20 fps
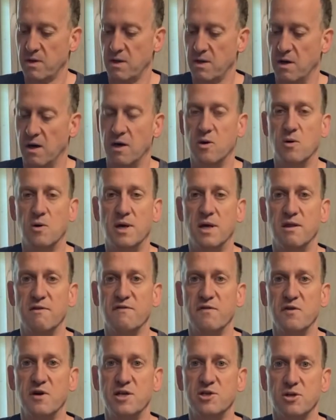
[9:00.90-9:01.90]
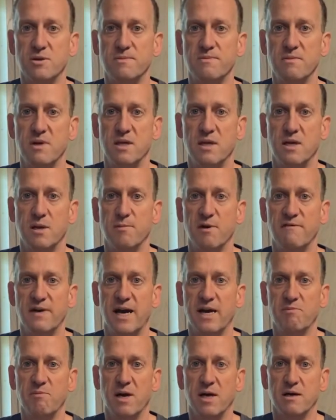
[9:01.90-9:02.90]
are going in the freezer, and then I'm going to
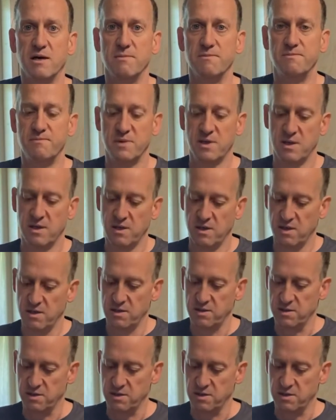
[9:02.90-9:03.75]
backpack them. So